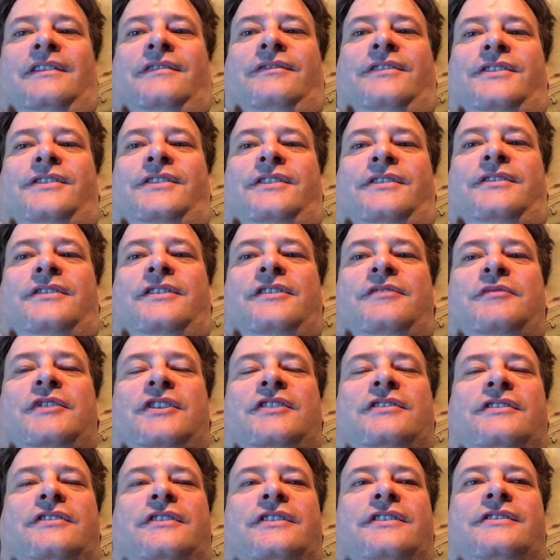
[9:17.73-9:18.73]
physically and
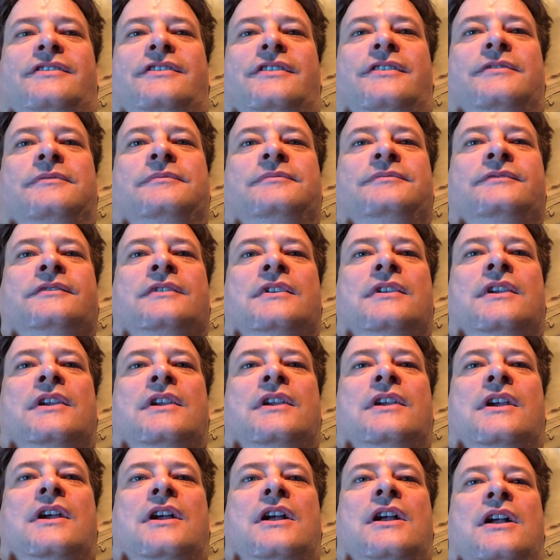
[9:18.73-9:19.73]
mentally. So,
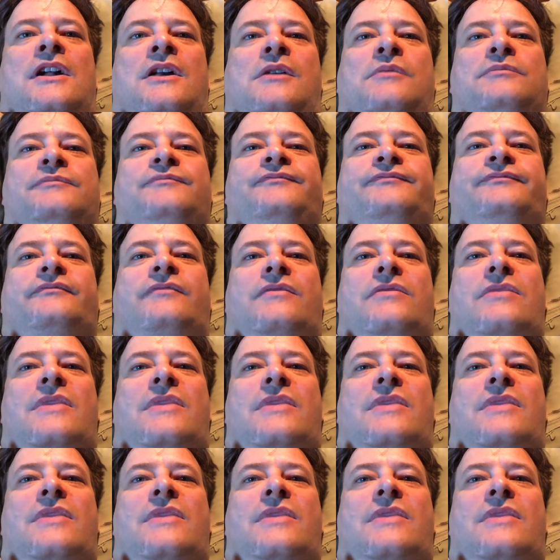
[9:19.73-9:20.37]
um,